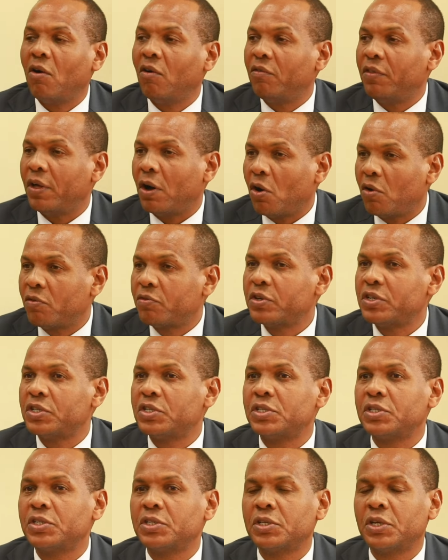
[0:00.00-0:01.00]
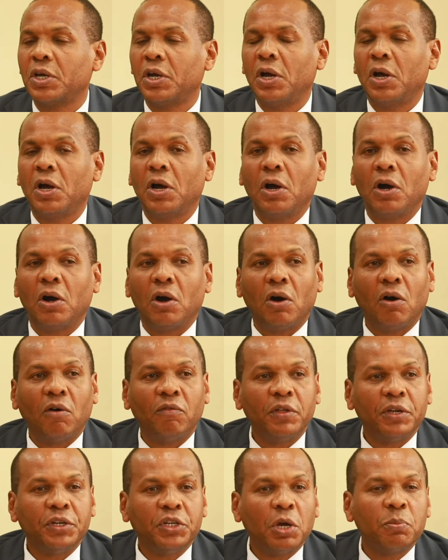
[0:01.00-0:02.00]
of the office
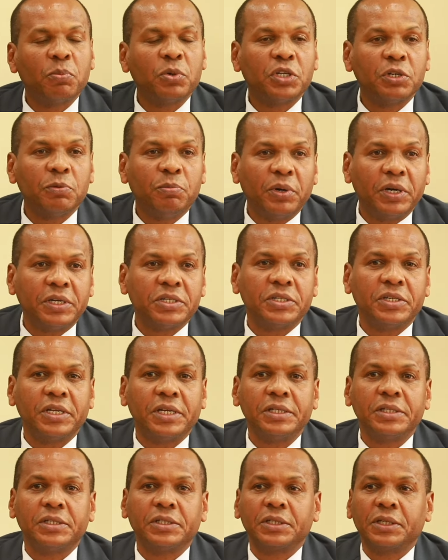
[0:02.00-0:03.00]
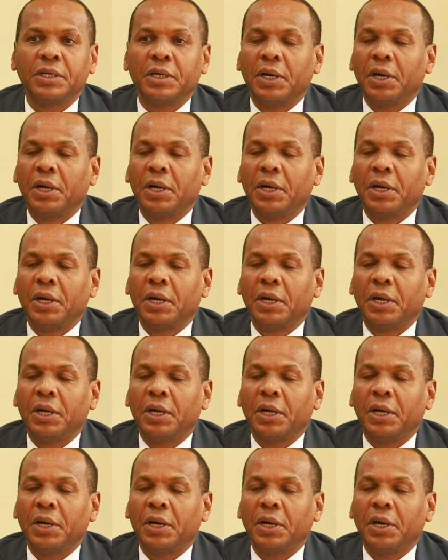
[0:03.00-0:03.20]
of the Deputy President